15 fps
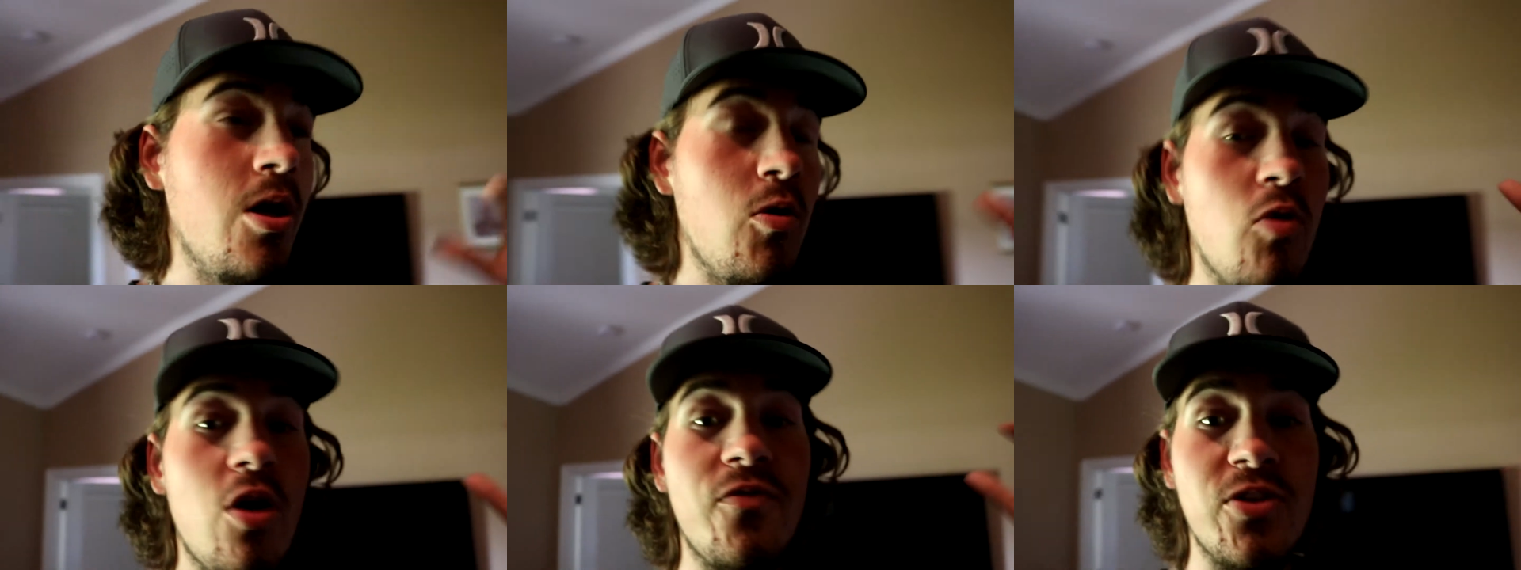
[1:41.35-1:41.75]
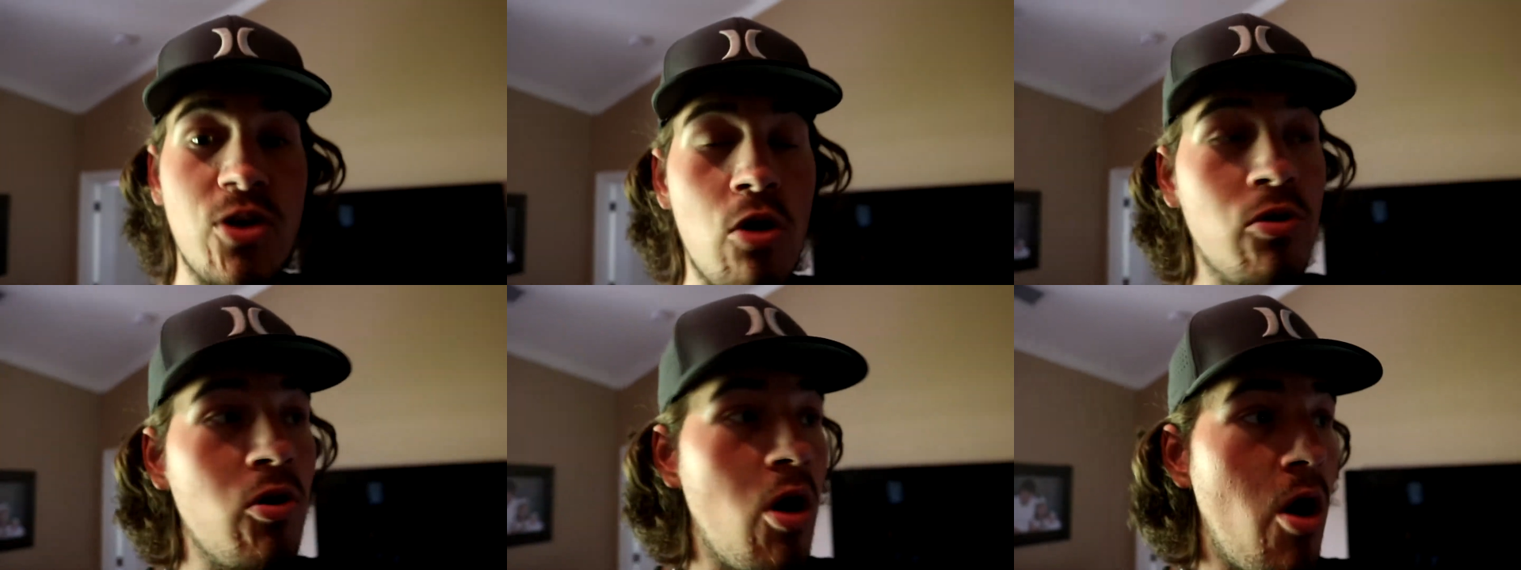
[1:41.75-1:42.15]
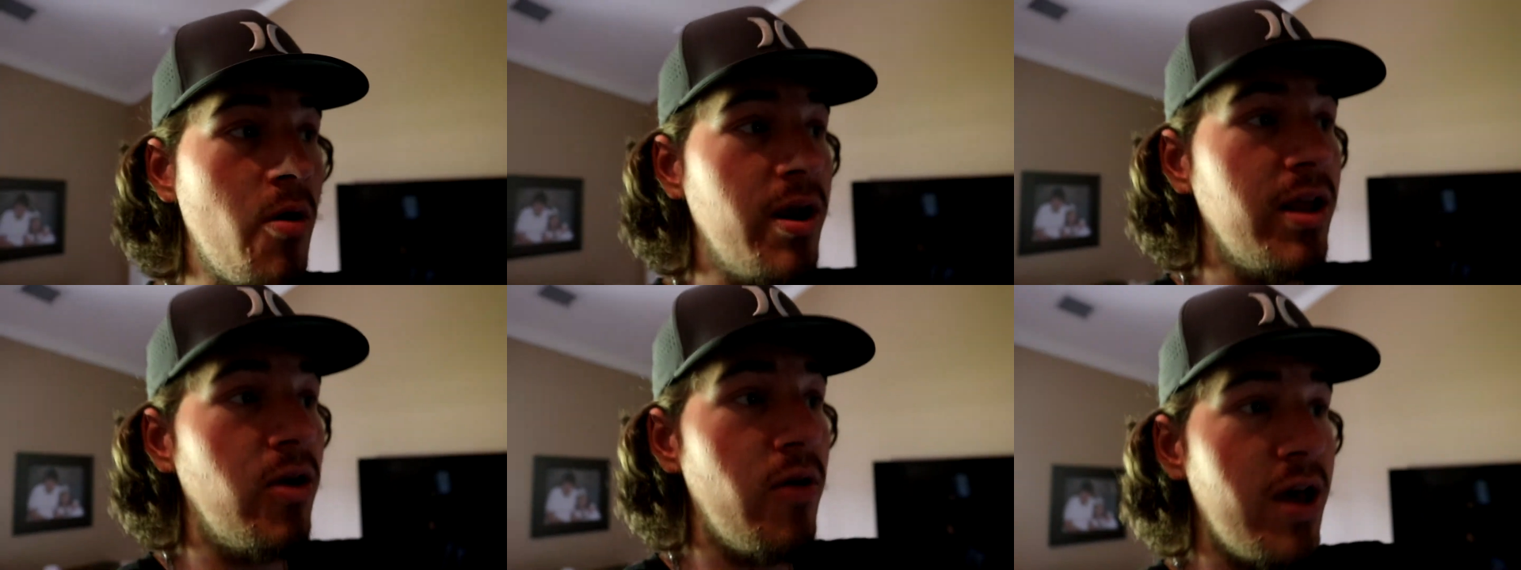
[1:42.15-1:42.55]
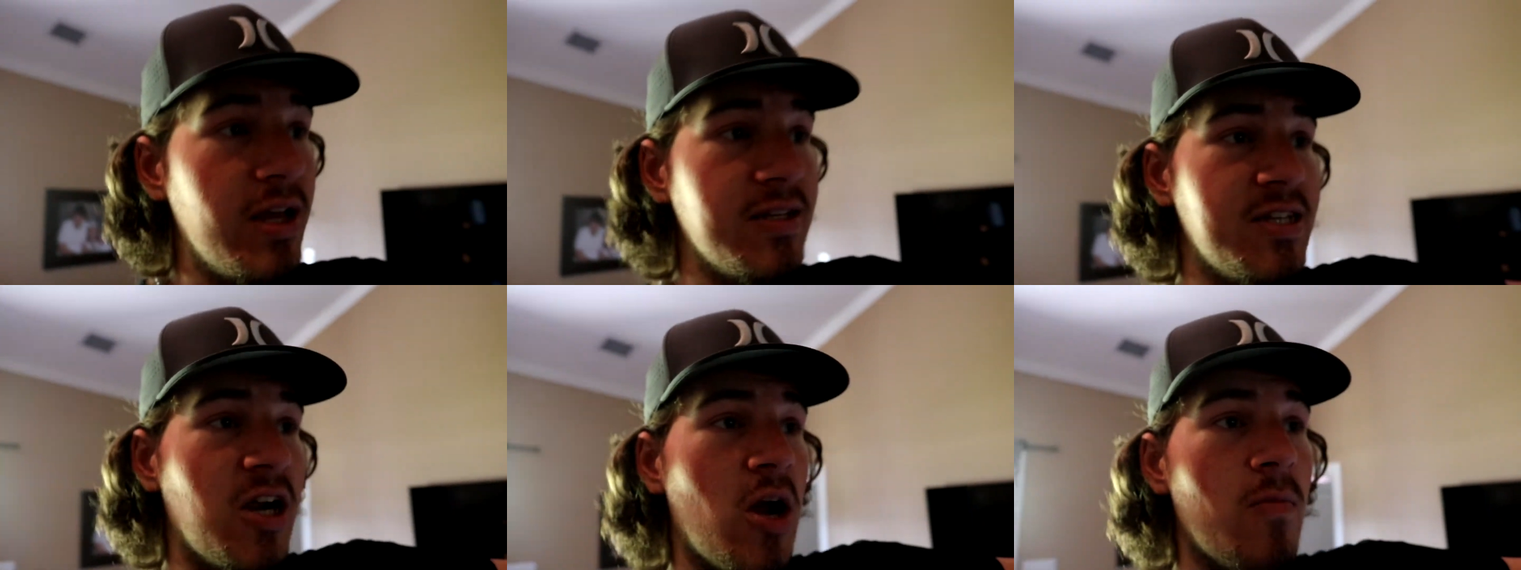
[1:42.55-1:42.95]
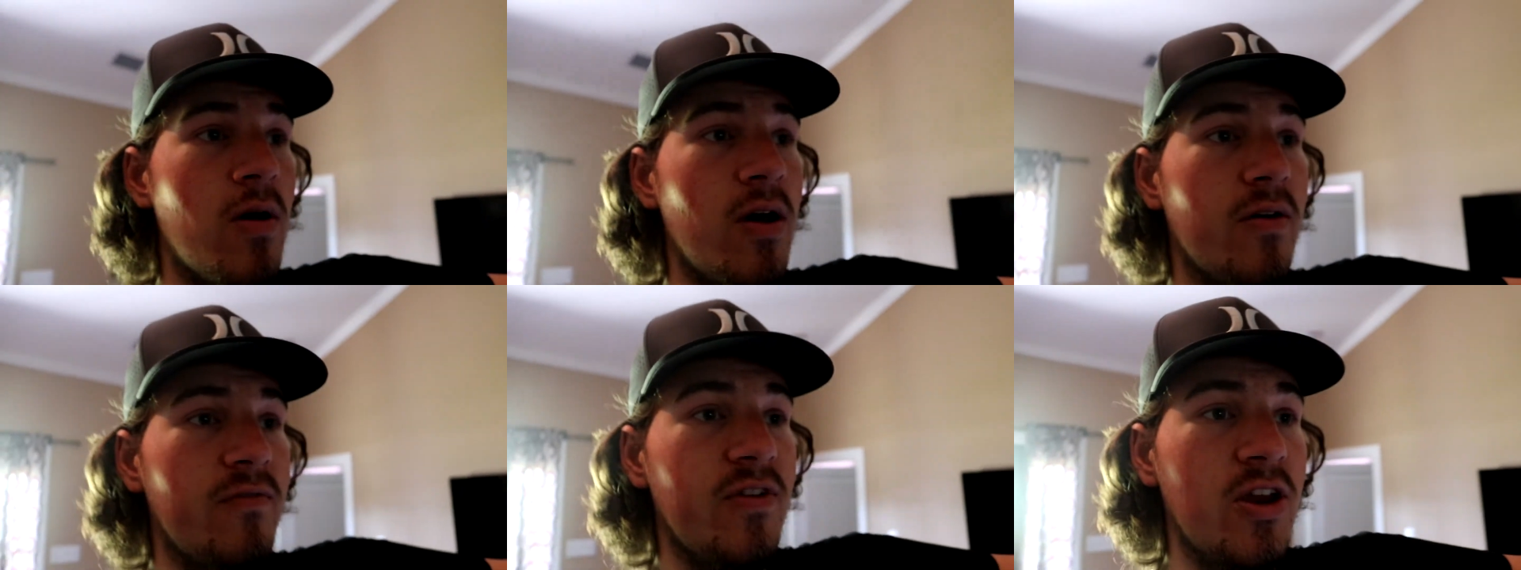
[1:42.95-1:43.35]
Well, if you don't know already, go ahead and check out
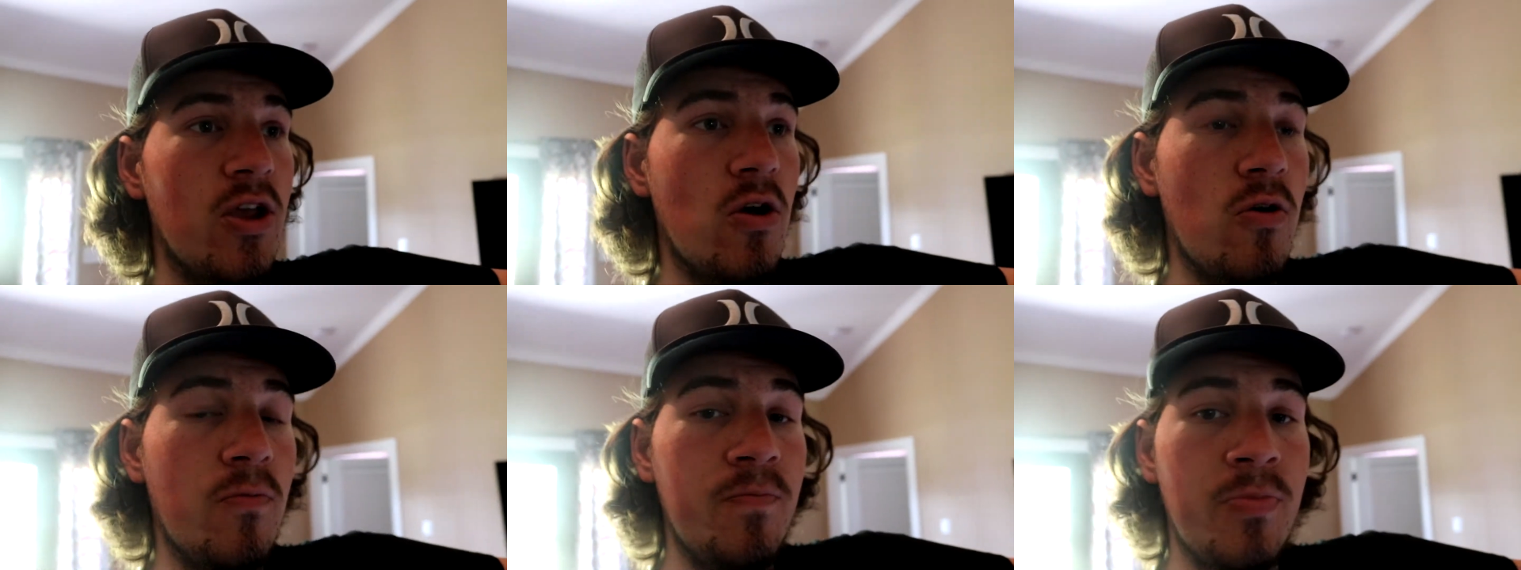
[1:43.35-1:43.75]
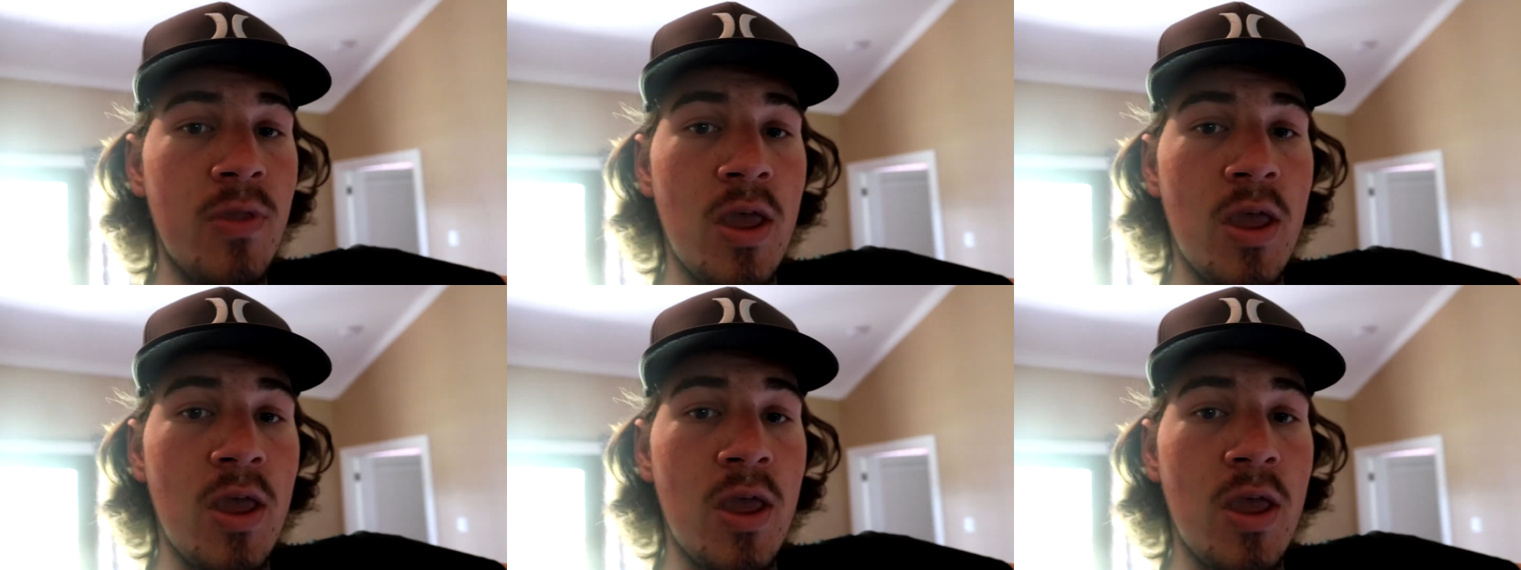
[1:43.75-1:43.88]
my video.